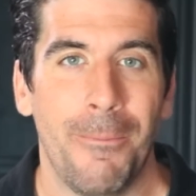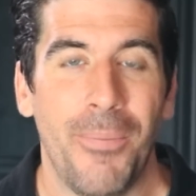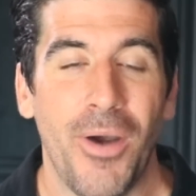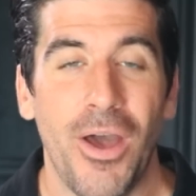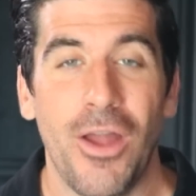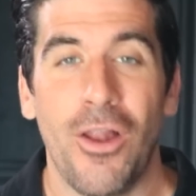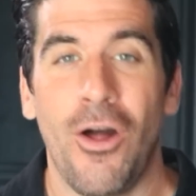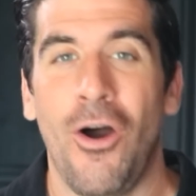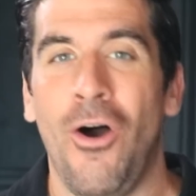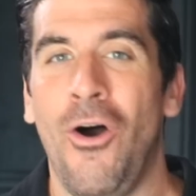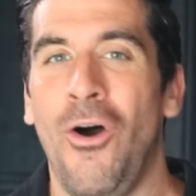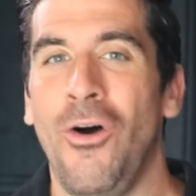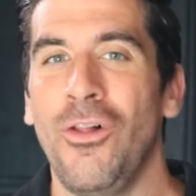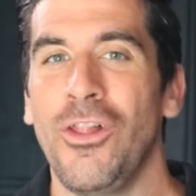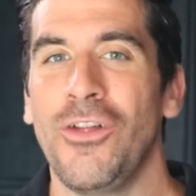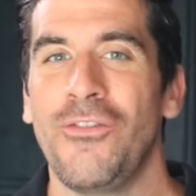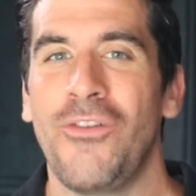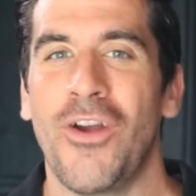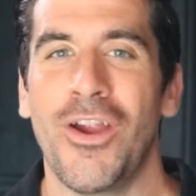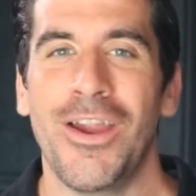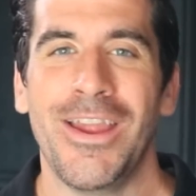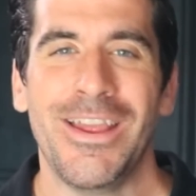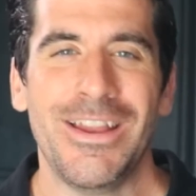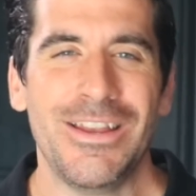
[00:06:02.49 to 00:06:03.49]
But all
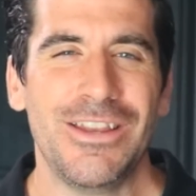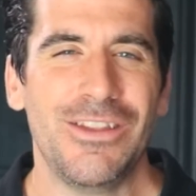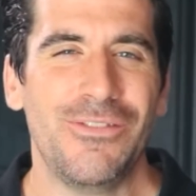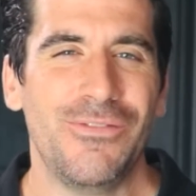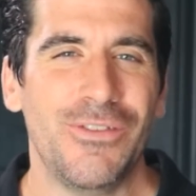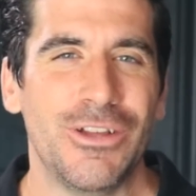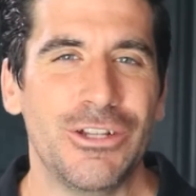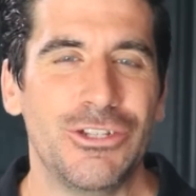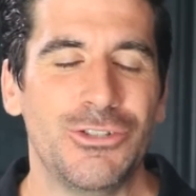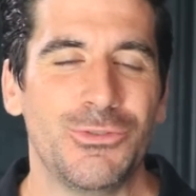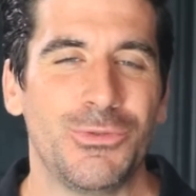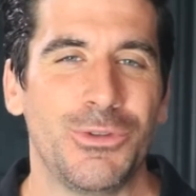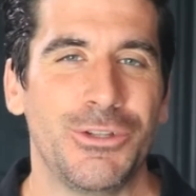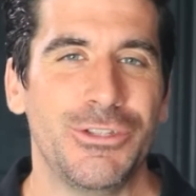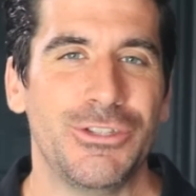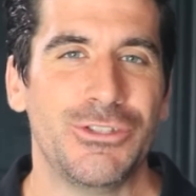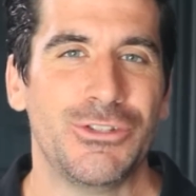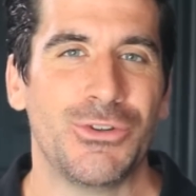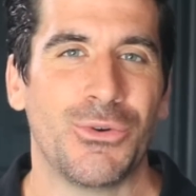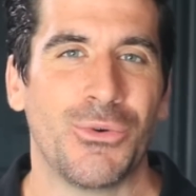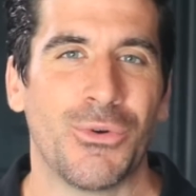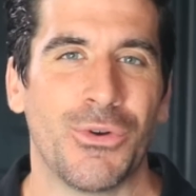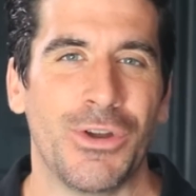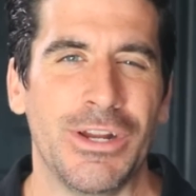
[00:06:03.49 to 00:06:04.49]
of our individual
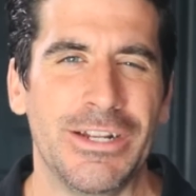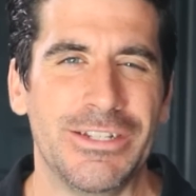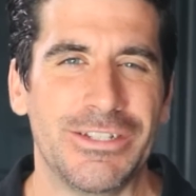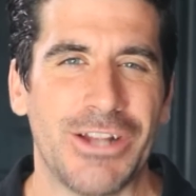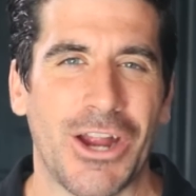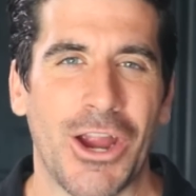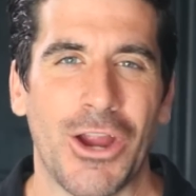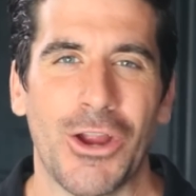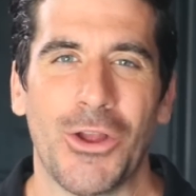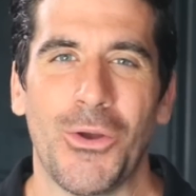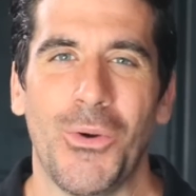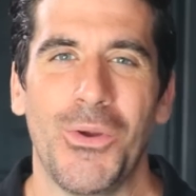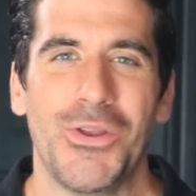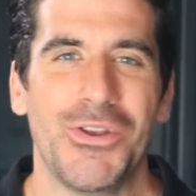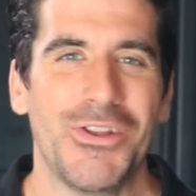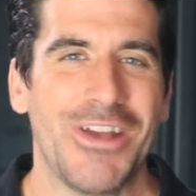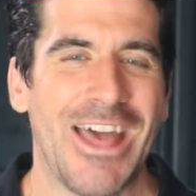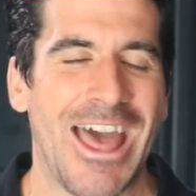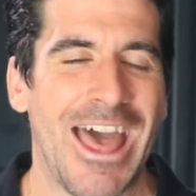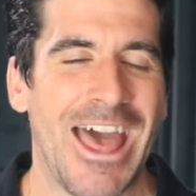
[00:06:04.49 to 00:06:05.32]
stories are going to